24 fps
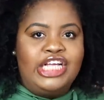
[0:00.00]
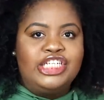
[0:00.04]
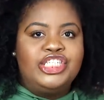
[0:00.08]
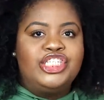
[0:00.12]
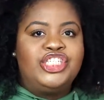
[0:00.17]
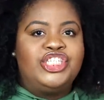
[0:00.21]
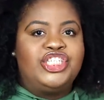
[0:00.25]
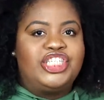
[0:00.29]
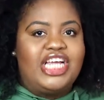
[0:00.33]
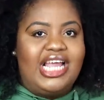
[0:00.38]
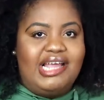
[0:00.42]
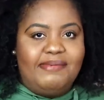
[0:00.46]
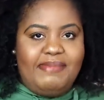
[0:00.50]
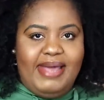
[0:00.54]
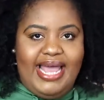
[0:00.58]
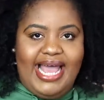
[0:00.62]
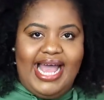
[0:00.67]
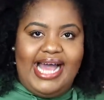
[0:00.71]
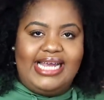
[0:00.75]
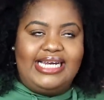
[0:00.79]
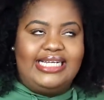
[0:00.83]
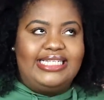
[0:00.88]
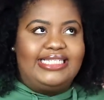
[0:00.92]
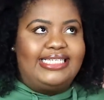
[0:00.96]
Shea Base
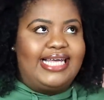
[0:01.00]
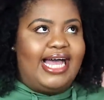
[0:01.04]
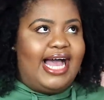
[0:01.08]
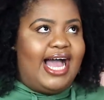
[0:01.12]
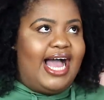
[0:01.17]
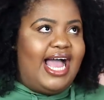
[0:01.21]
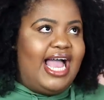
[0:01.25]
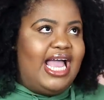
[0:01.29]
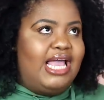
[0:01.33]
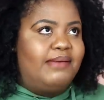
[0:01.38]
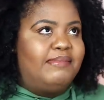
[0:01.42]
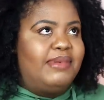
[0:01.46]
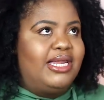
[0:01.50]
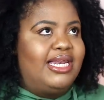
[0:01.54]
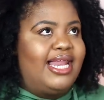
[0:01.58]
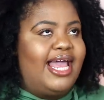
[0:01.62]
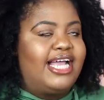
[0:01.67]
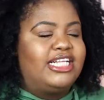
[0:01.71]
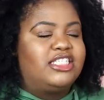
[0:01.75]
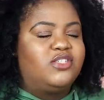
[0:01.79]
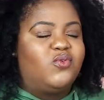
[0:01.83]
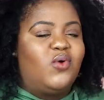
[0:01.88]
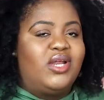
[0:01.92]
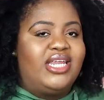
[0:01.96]
had a time in
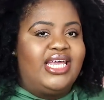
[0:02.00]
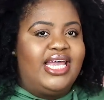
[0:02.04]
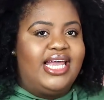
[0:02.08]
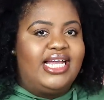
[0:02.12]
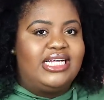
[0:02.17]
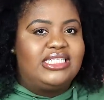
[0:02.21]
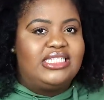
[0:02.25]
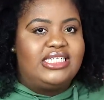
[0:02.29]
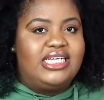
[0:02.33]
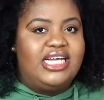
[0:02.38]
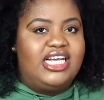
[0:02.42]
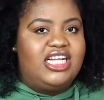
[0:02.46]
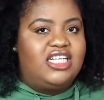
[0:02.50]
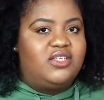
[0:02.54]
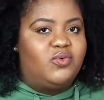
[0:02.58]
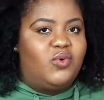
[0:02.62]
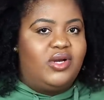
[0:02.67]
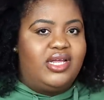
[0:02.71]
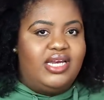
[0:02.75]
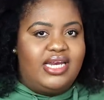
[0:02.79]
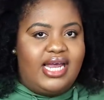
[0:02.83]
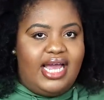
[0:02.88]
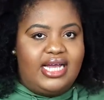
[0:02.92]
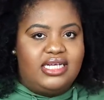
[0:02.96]
like 2018,
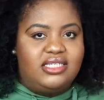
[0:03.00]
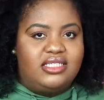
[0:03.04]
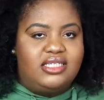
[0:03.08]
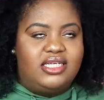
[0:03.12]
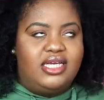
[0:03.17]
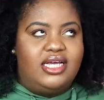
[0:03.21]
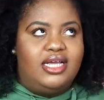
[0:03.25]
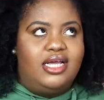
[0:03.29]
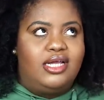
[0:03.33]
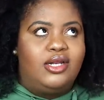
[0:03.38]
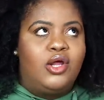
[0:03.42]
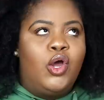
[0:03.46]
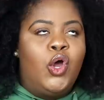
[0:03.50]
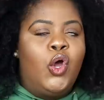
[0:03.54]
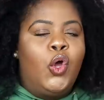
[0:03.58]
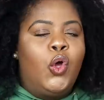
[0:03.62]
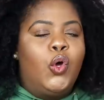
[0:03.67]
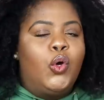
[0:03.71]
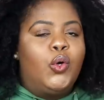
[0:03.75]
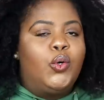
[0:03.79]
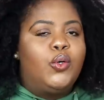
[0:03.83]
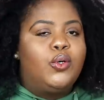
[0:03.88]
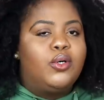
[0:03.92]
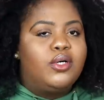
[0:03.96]
2019.
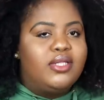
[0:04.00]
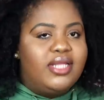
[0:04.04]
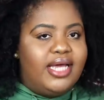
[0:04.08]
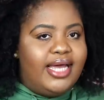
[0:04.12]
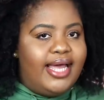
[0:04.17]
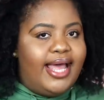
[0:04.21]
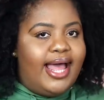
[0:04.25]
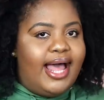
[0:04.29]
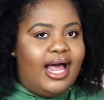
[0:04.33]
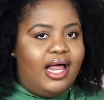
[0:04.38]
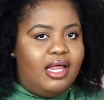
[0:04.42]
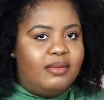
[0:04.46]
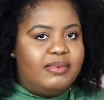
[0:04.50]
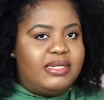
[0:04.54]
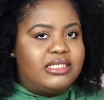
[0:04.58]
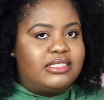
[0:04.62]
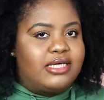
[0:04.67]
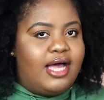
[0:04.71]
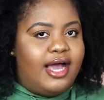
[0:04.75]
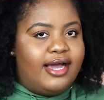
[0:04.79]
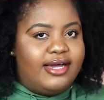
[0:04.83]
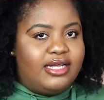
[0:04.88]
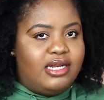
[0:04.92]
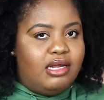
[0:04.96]
Who the hell be
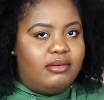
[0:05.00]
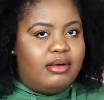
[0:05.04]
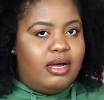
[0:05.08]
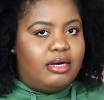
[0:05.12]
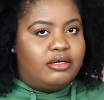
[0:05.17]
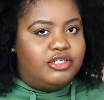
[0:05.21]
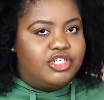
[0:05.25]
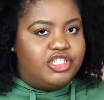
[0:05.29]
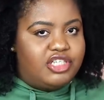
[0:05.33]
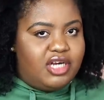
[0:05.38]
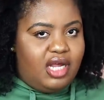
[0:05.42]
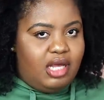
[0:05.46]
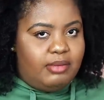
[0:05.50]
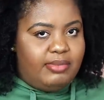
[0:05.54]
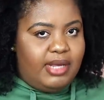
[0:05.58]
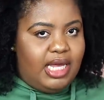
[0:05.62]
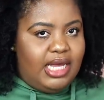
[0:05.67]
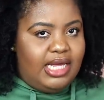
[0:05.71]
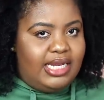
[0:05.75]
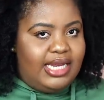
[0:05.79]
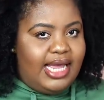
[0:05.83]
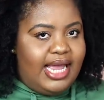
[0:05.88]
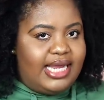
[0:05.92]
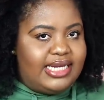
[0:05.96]
talking about Shea
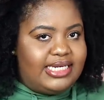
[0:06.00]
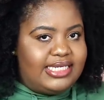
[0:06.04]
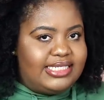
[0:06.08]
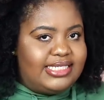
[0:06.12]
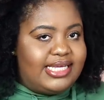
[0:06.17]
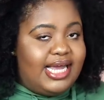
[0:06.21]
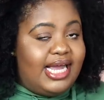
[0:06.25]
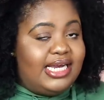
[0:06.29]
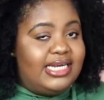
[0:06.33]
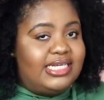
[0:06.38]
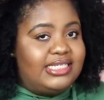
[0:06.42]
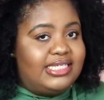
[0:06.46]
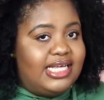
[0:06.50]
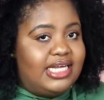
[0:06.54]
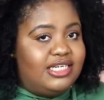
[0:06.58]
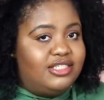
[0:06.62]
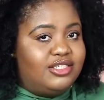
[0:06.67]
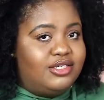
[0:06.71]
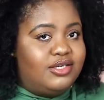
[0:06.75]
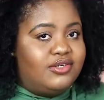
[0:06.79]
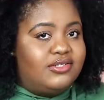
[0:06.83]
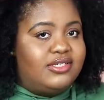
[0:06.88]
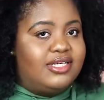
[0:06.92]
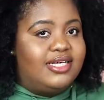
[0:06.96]
Base? Like, Design
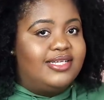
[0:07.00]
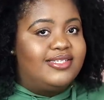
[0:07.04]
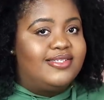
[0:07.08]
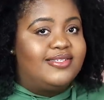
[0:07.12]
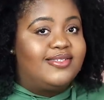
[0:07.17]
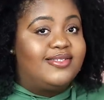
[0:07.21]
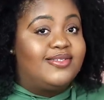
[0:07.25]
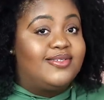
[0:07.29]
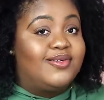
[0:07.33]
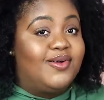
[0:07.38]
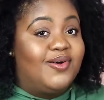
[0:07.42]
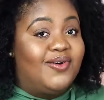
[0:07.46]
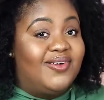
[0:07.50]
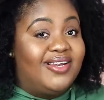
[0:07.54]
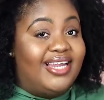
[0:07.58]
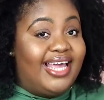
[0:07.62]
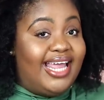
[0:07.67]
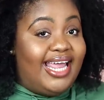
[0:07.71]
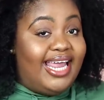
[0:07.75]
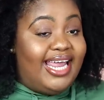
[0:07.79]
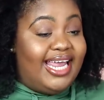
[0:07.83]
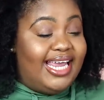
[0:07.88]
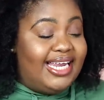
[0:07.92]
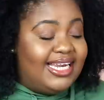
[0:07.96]
Essentials is so
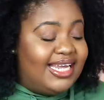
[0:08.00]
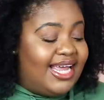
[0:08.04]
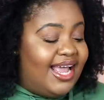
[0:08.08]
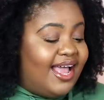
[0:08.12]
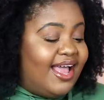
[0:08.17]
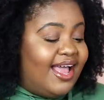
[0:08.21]
late.